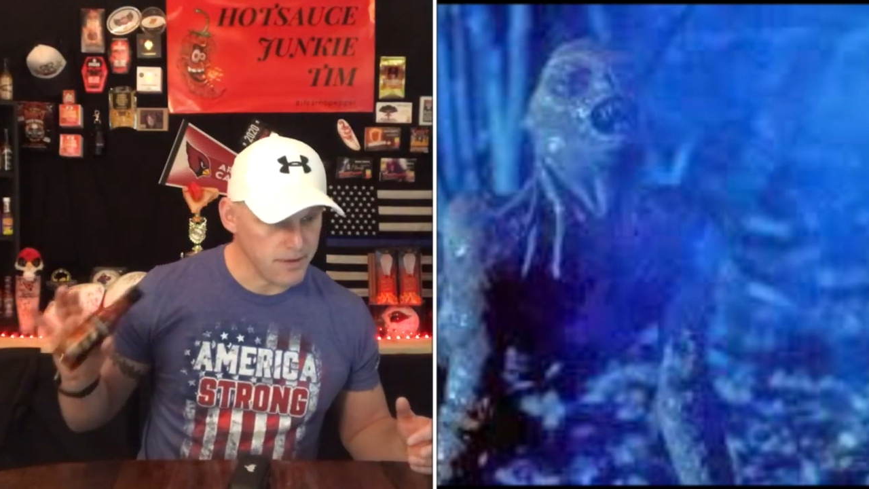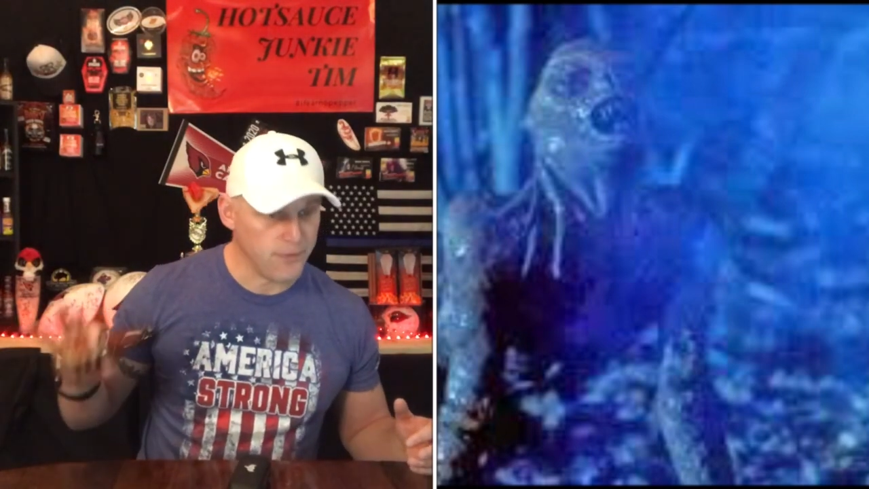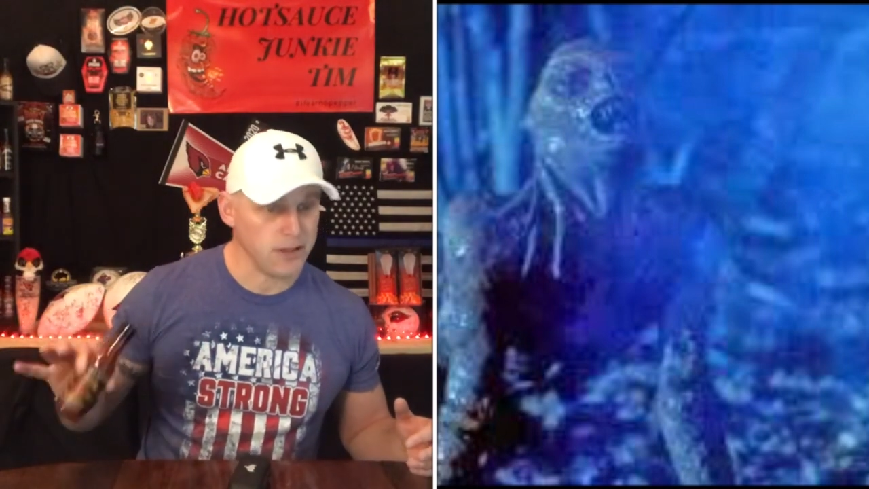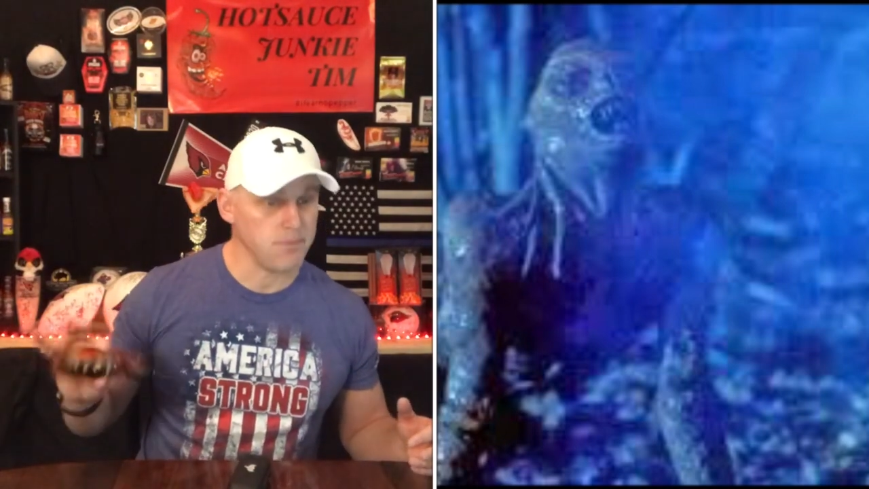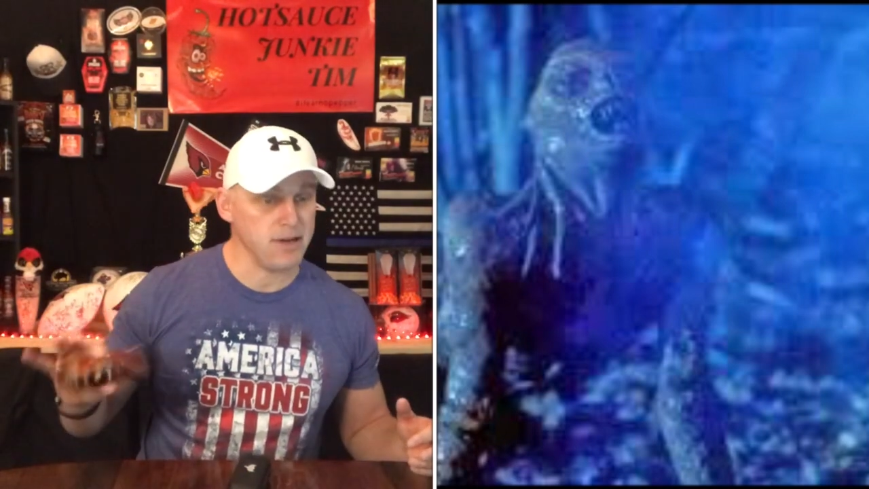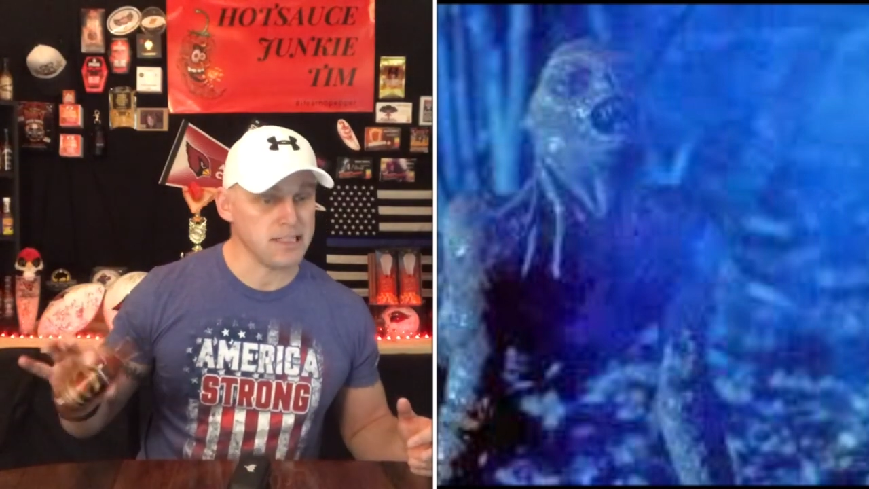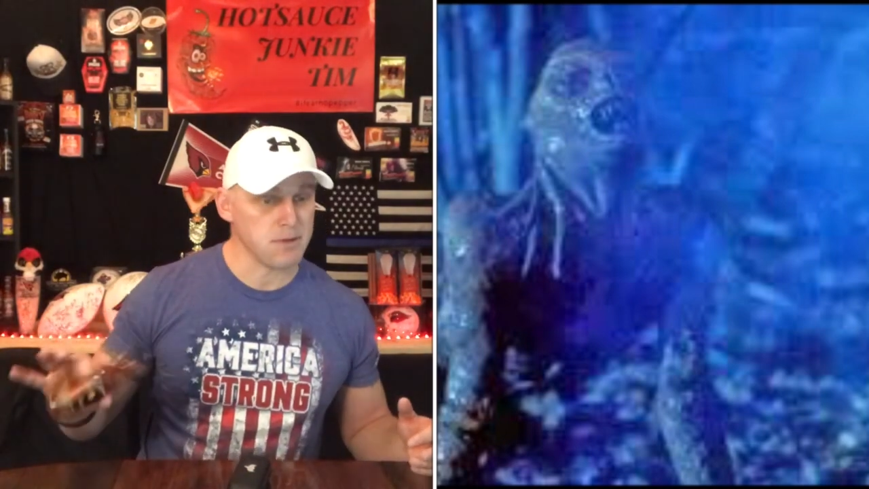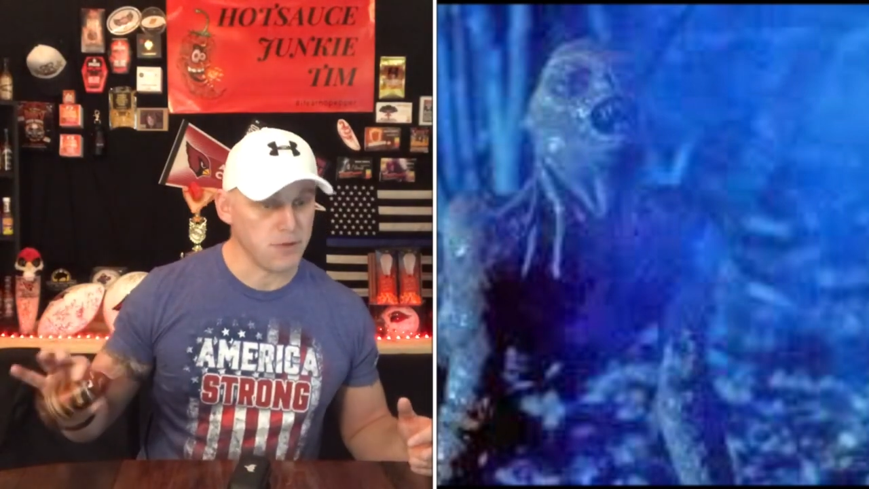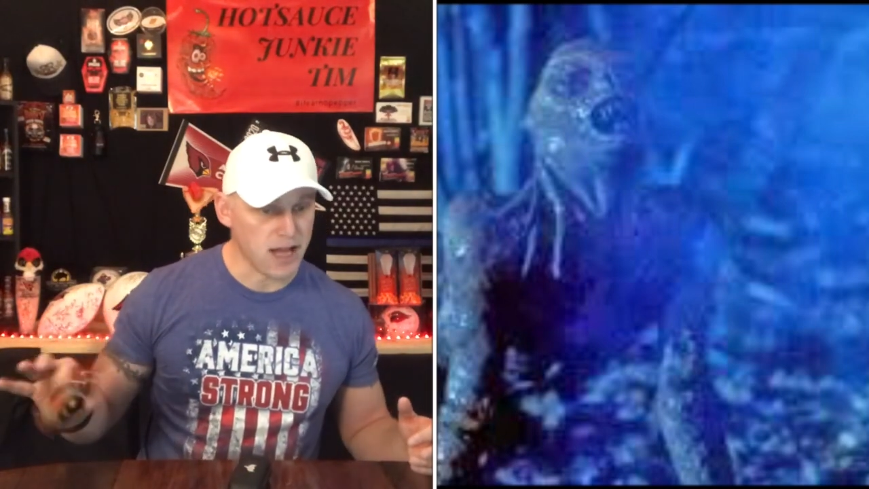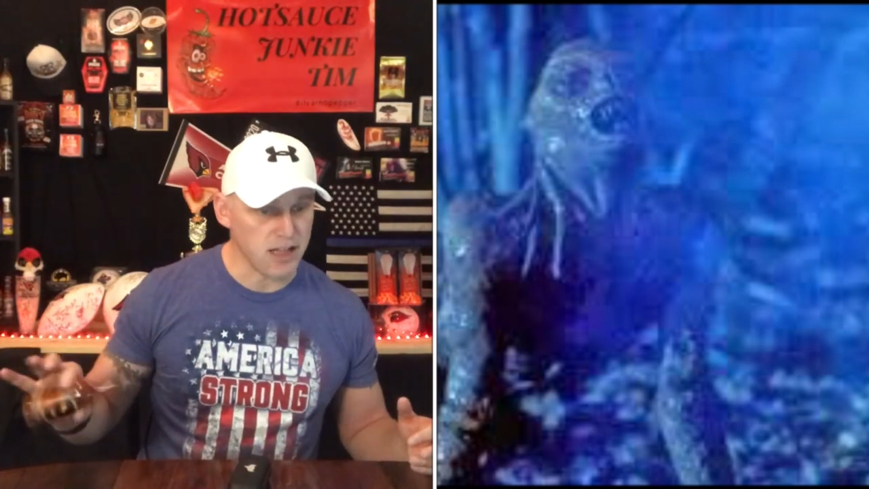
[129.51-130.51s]
Philippines
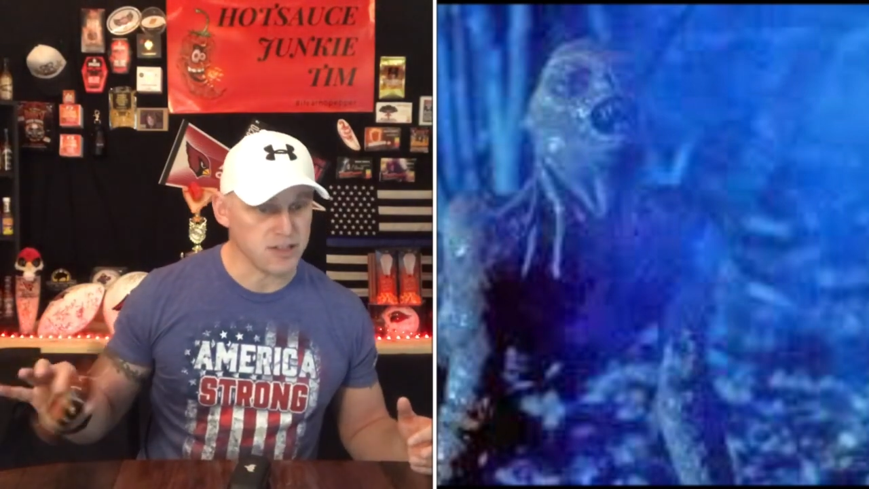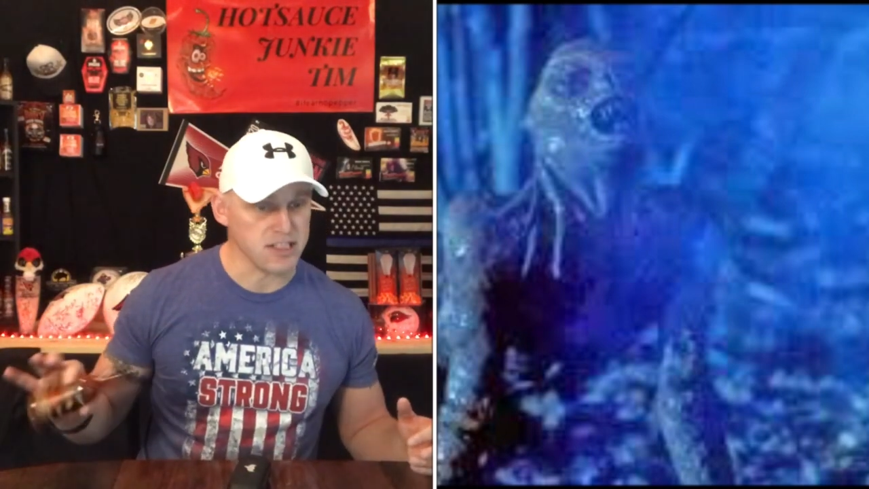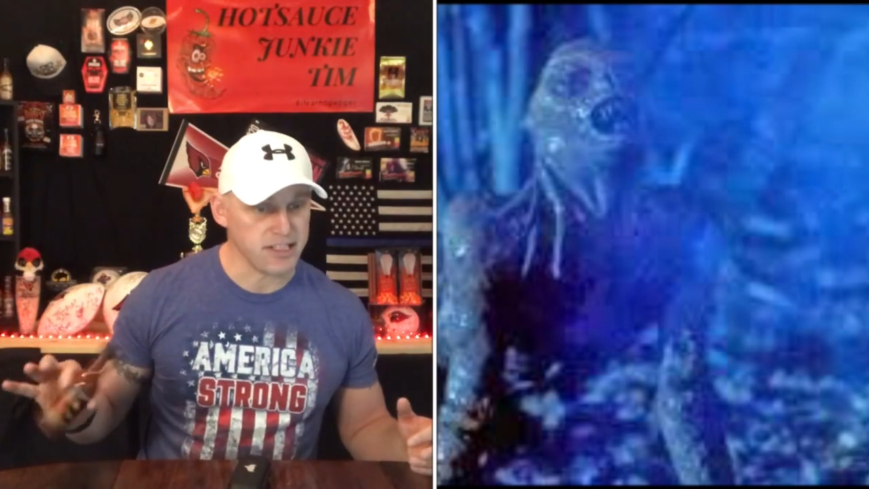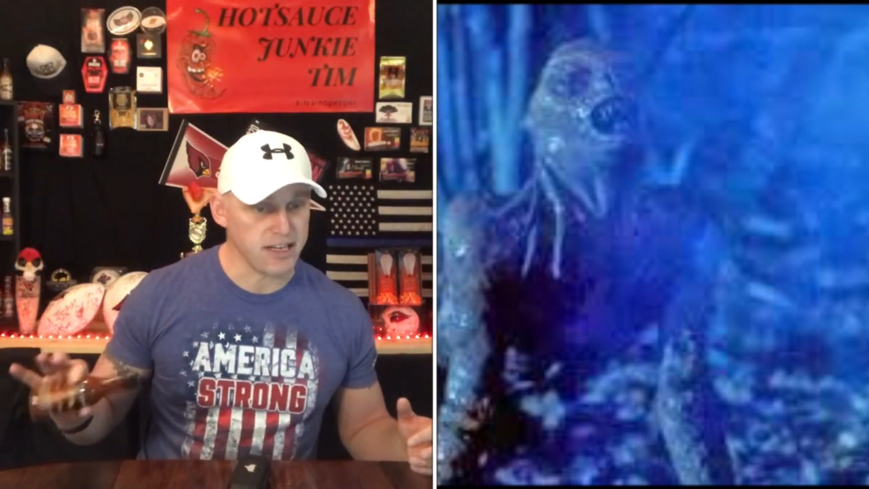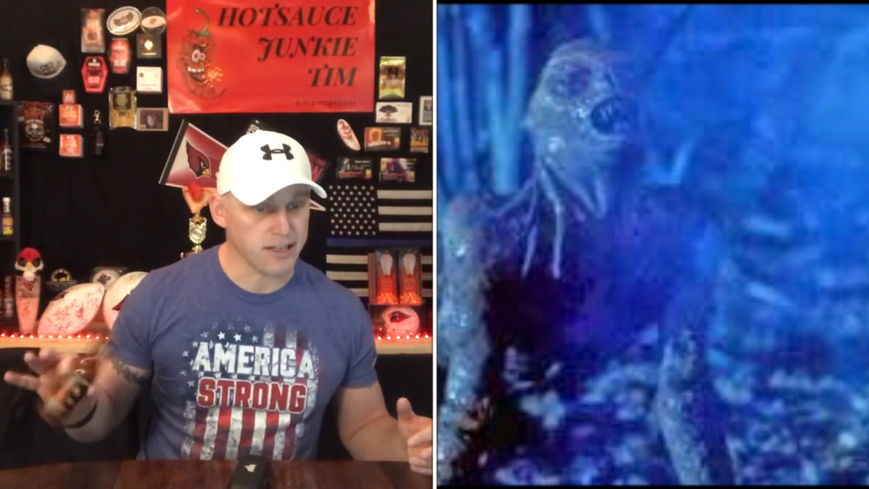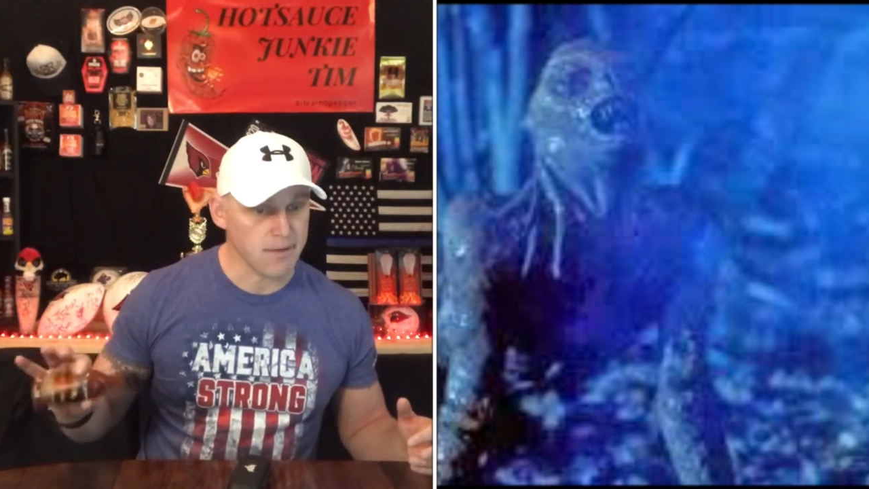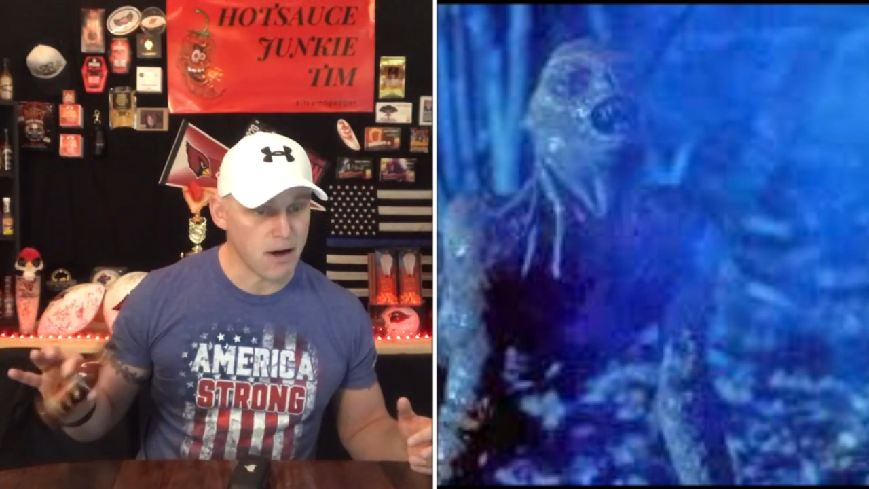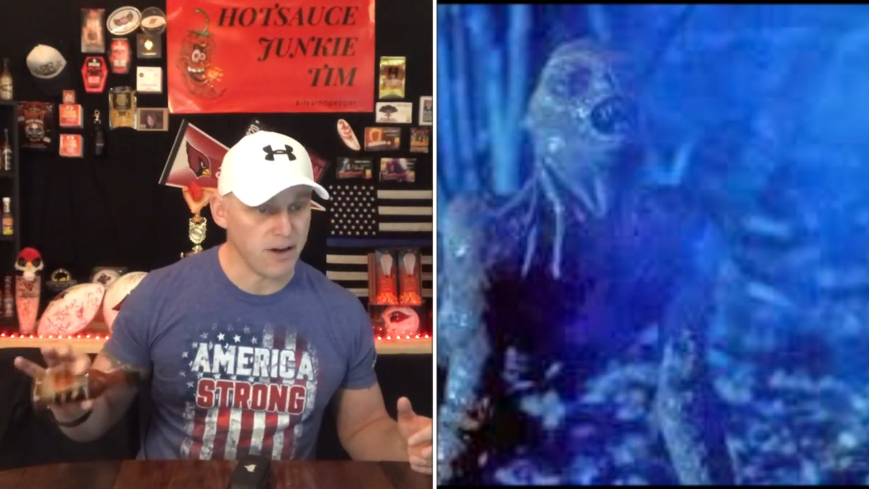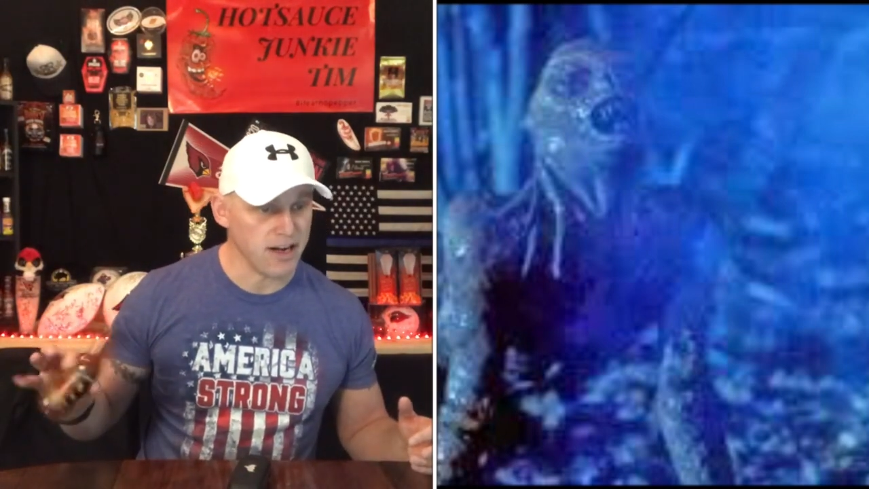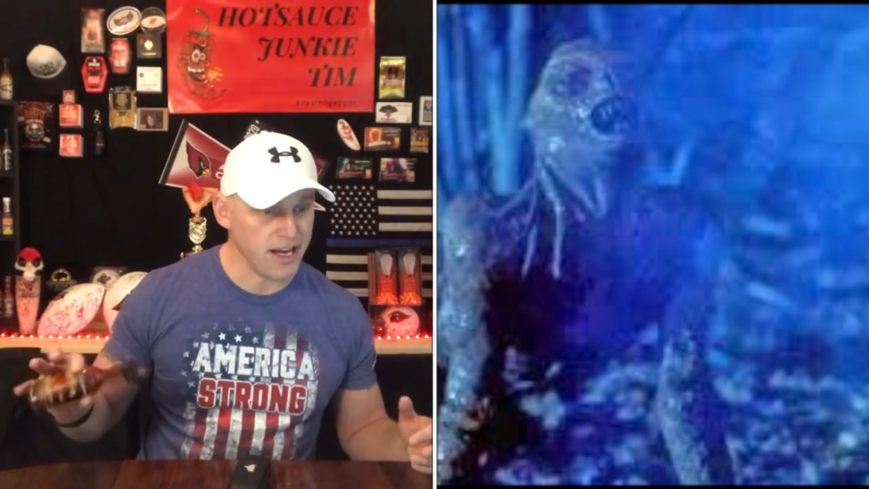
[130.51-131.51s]
mythology said to come
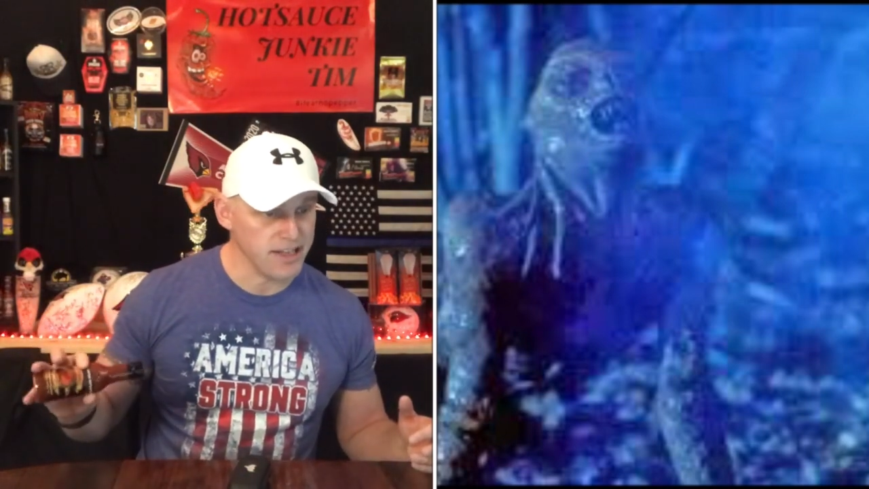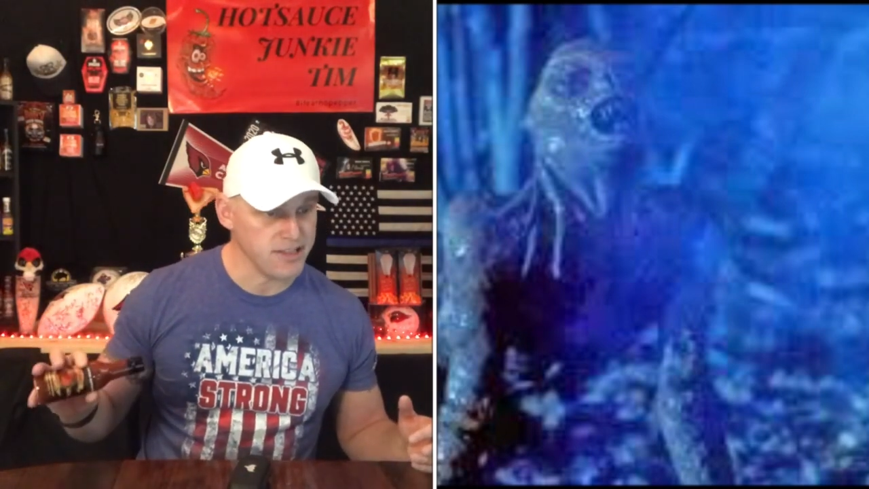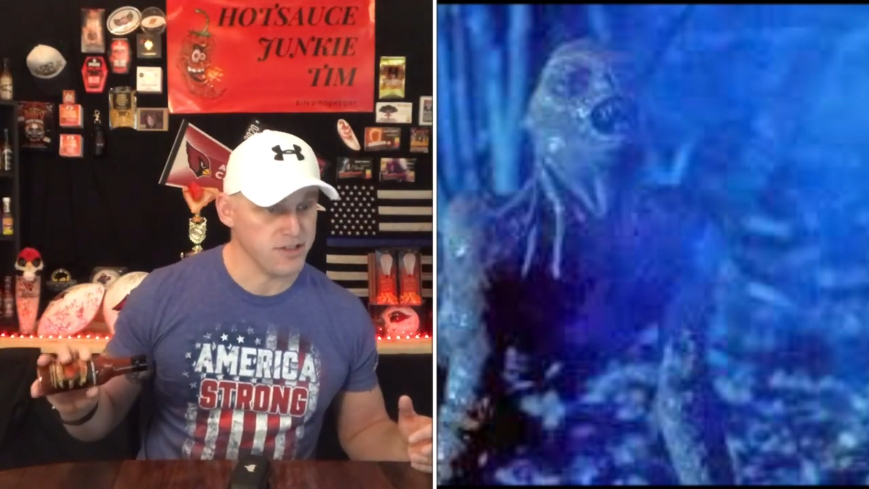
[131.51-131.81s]
out at night